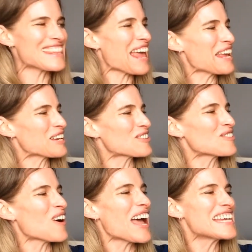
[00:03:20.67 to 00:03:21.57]
they
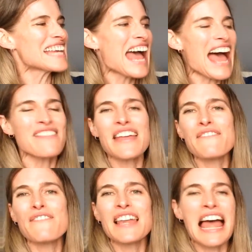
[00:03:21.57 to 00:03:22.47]
cried, and
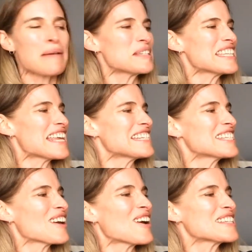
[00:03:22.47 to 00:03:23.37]
they flapped and they
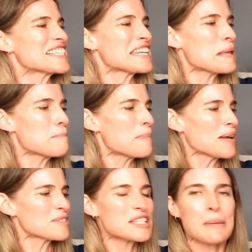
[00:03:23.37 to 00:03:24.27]
danced and they
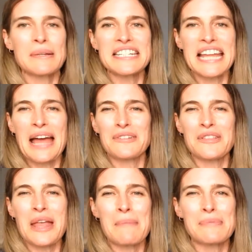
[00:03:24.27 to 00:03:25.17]
bounced up and down
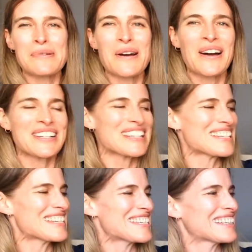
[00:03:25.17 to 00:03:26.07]
on their
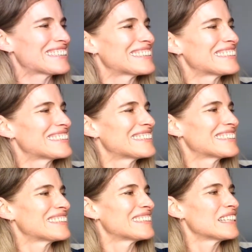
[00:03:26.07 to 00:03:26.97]
branch.
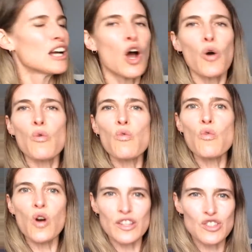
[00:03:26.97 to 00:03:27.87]

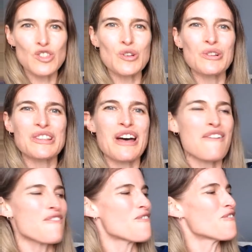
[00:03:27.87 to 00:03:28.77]
"What's all
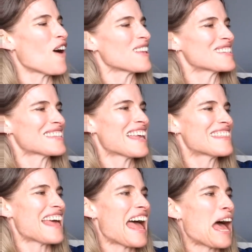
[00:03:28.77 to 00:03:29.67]
the fuss?"
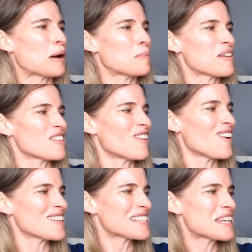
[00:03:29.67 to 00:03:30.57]
their owl mother
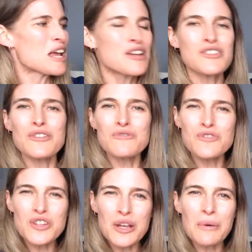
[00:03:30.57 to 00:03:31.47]
asked. "You
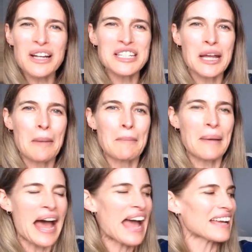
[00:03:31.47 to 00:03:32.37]
knew I'd come
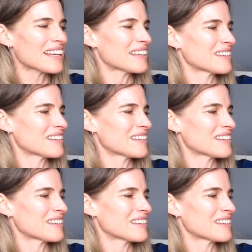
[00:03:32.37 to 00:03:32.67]
back."